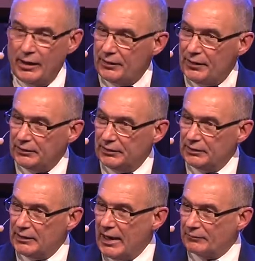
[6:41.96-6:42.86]
They didn't
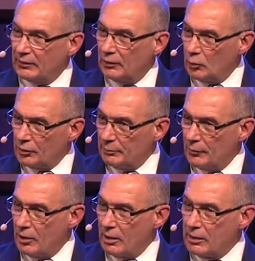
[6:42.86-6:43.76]
have to lower the
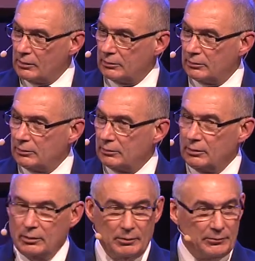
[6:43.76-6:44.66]
bar.
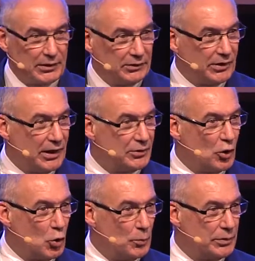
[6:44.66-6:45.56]
They just had to
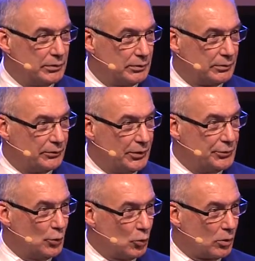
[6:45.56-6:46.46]
open the
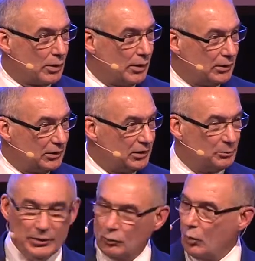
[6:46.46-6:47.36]
door a little
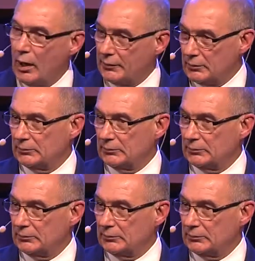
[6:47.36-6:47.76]
bit wider.